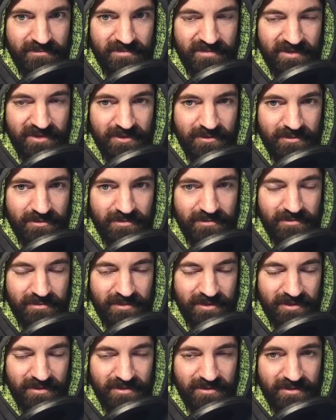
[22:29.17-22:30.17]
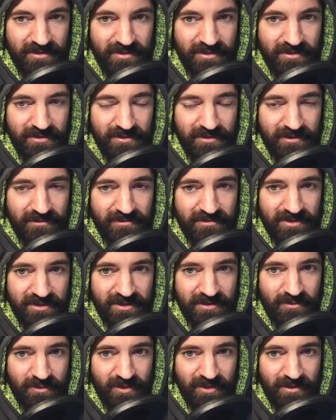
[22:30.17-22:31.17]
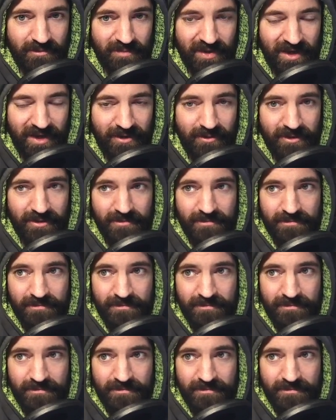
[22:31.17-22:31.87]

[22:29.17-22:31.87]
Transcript: Nope, it's on the left side with the power.